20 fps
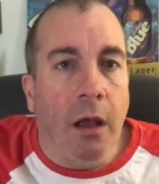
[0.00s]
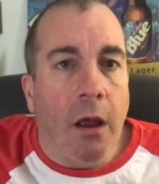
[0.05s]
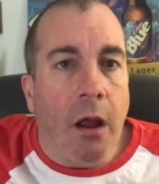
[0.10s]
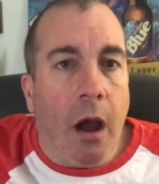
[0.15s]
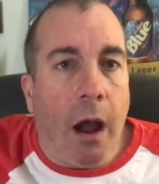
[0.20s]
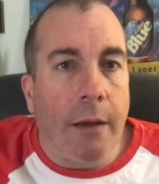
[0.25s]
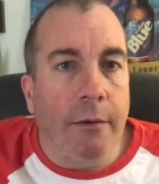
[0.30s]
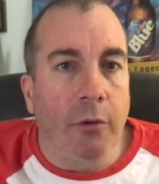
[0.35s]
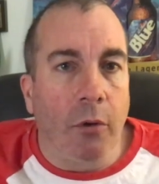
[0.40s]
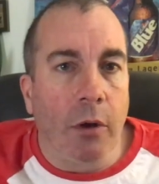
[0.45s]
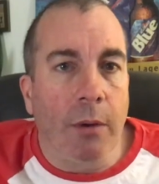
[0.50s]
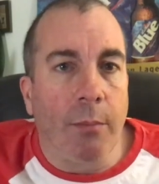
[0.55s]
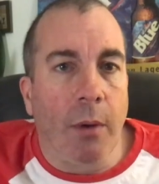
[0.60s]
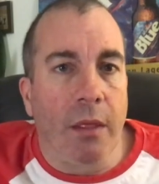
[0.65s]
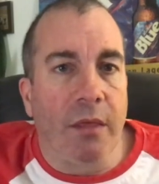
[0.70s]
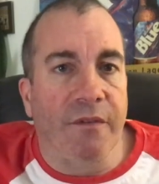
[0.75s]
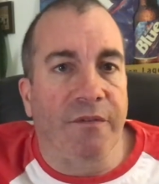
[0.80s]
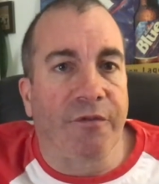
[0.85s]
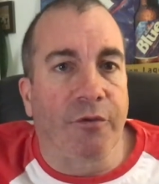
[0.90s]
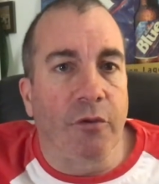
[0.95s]
I'm going by
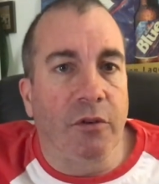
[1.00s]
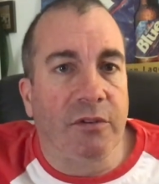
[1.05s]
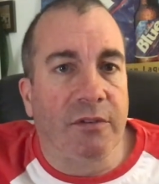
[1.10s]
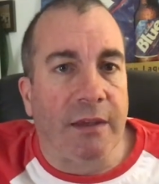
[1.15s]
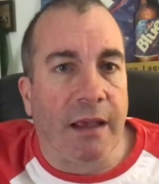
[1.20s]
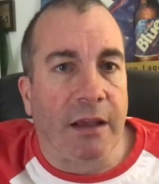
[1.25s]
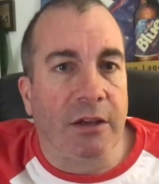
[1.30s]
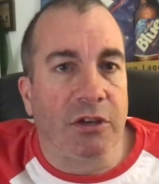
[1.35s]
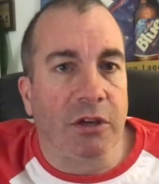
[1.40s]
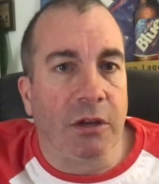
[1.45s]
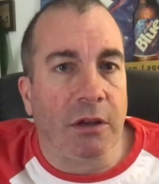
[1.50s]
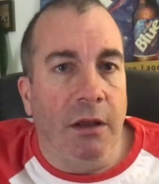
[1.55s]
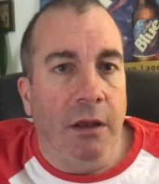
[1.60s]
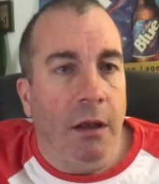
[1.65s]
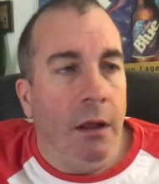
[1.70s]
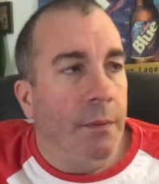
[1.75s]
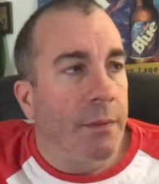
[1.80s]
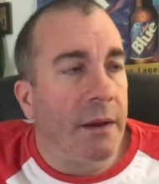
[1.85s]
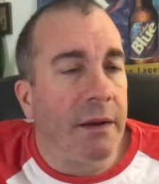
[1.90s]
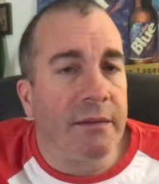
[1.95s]
the fruit section.
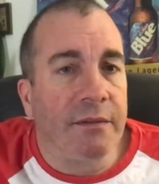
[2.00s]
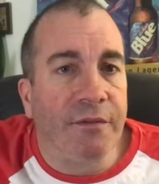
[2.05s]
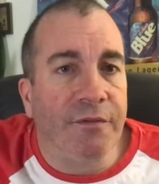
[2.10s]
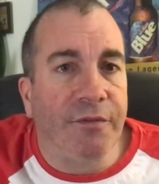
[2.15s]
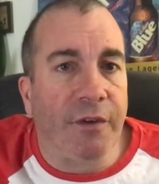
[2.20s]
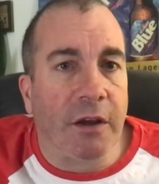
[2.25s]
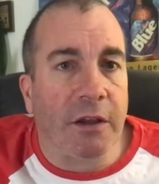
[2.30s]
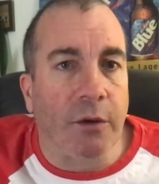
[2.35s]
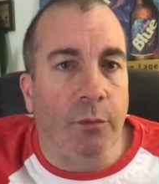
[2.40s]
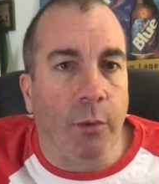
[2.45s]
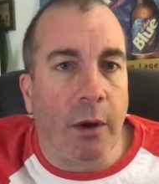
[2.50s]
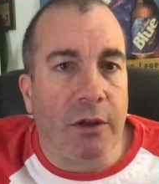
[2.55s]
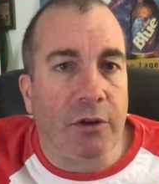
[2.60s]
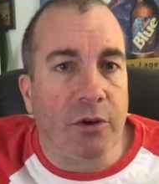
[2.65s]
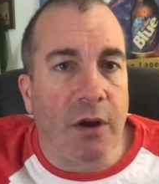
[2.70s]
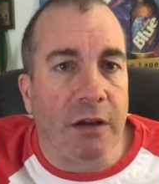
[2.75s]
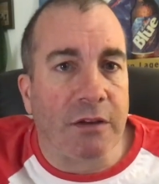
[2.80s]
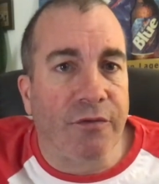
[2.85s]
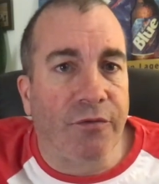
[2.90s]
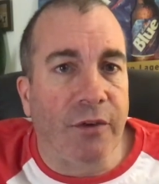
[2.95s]
There's a fucking white
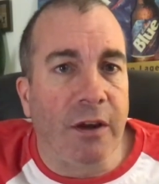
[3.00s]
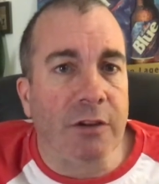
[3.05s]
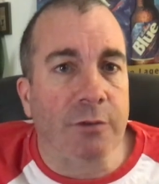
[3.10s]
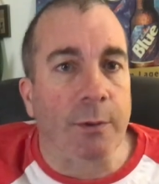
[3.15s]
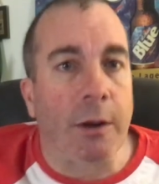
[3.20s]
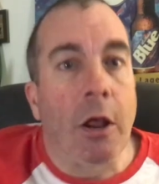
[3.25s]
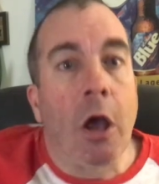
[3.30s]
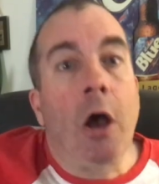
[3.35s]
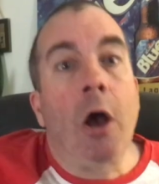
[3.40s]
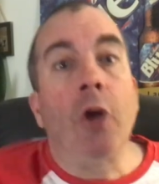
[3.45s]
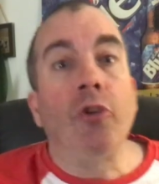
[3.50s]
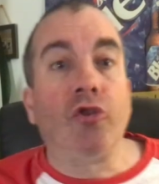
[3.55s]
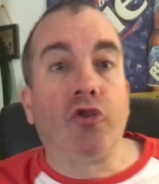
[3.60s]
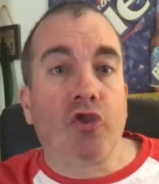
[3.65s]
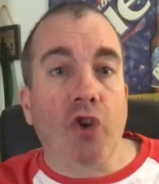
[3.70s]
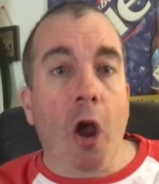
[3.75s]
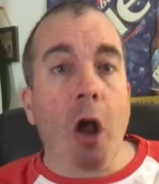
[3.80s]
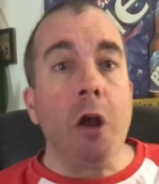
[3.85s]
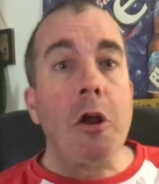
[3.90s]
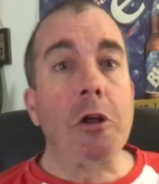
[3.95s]
trash Frenchman
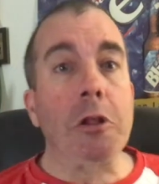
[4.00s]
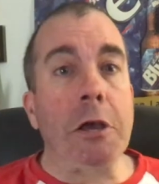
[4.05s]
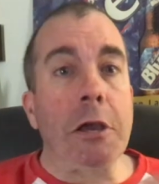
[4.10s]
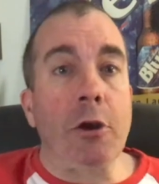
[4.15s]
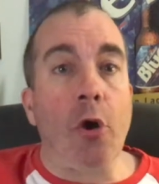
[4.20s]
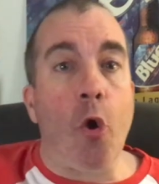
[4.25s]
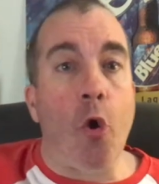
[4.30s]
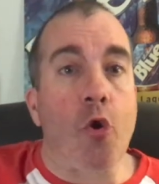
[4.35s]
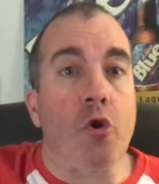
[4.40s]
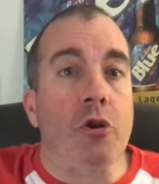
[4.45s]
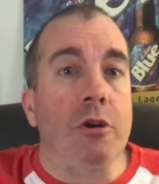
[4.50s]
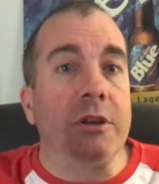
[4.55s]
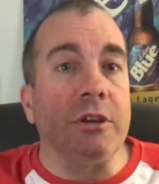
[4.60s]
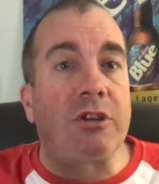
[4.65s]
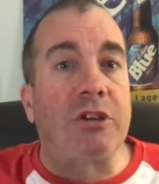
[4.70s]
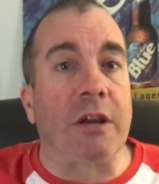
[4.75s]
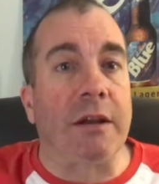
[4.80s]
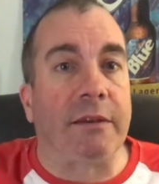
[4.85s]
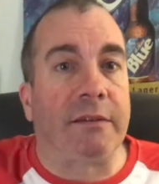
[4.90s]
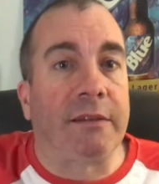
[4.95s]
juggling
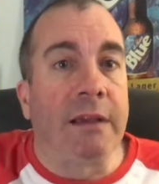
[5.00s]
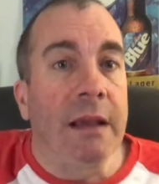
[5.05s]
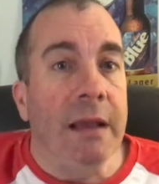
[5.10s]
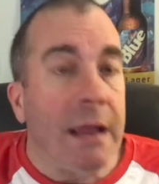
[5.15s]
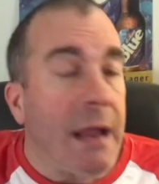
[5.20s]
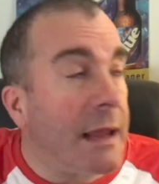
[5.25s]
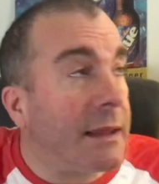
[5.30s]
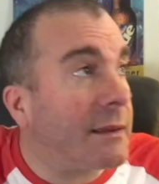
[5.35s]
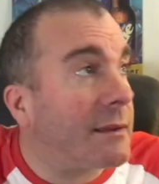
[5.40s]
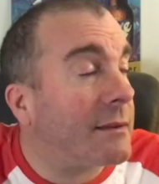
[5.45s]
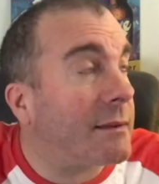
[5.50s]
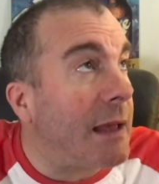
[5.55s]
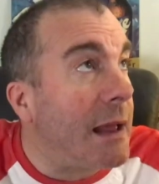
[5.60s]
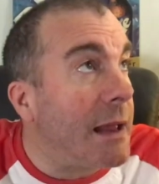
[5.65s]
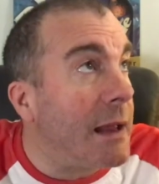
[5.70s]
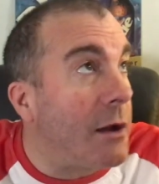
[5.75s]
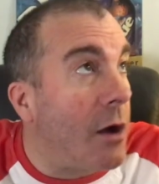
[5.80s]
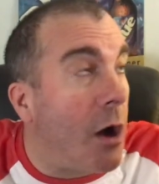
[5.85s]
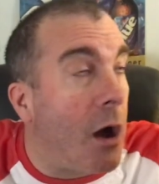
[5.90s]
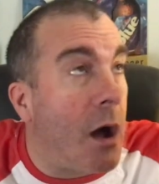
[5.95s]
oranges. It's
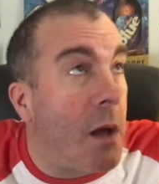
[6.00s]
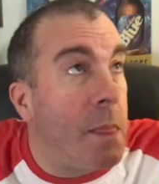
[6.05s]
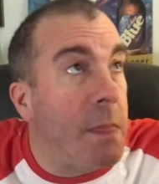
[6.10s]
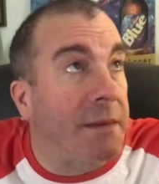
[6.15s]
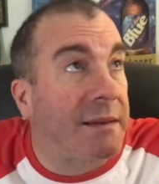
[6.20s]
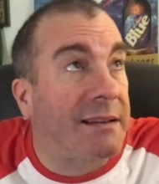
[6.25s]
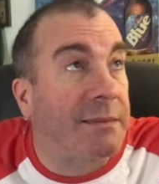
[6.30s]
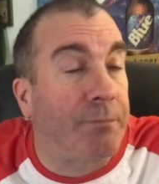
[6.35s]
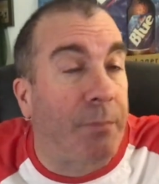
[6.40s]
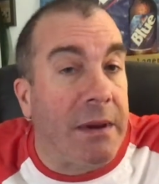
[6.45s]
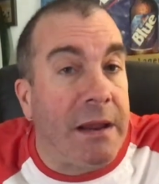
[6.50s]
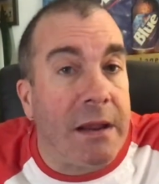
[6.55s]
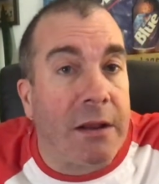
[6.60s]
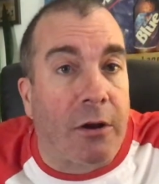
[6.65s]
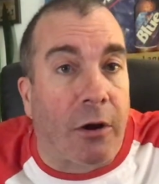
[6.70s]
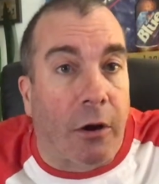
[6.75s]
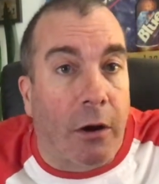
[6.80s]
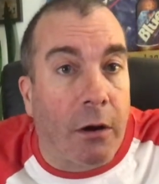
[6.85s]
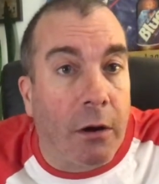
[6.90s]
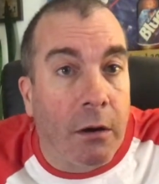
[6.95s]
saying on the
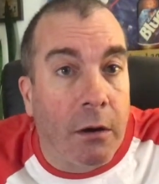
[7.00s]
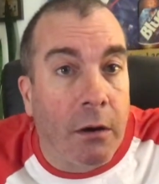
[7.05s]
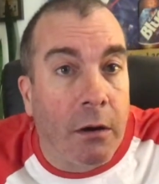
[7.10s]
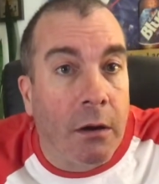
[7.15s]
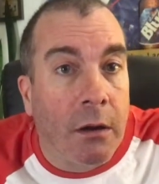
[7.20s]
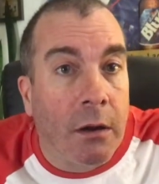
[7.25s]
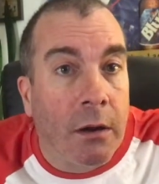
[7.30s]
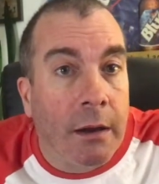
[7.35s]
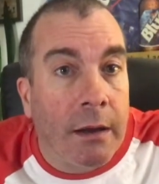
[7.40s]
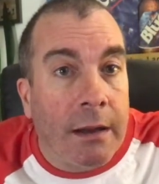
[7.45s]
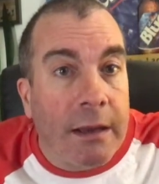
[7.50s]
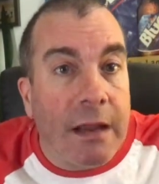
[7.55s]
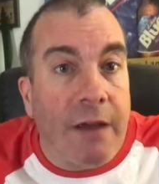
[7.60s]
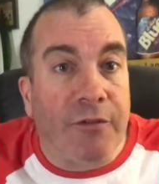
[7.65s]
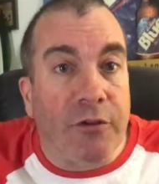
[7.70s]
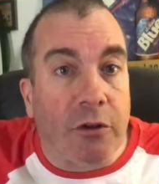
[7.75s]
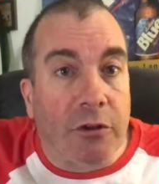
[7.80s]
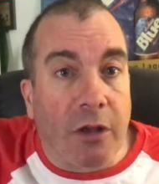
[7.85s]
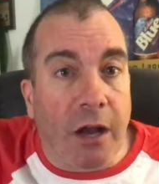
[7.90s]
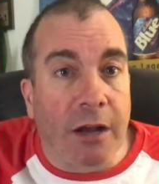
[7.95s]
speaker, if
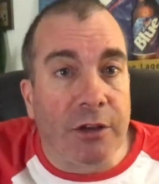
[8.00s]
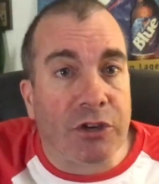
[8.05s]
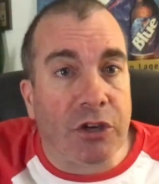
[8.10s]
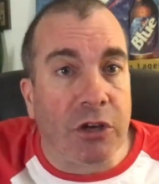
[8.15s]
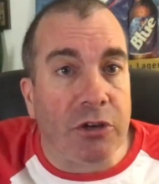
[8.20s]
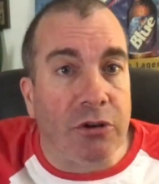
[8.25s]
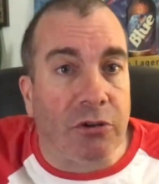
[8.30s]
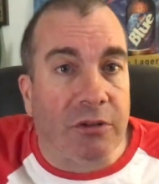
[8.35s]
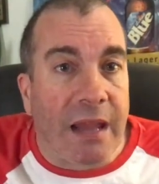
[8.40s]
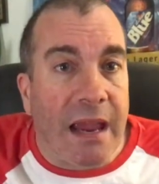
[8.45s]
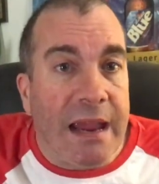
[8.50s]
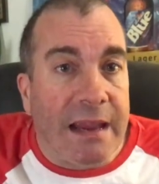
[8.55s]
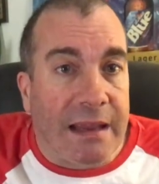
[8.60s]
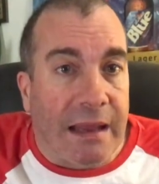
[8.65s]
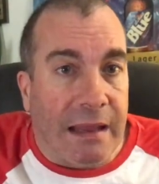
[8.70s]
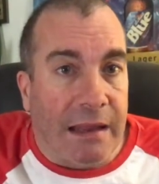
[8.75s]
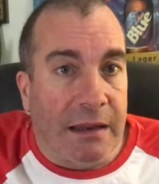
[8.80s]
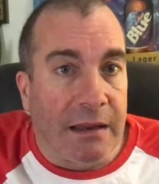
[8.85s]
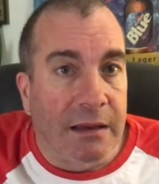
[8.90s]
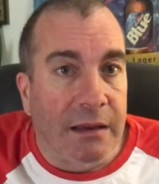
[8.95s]
you touch it, you take
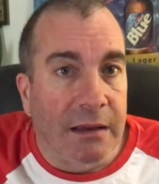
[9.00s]
it.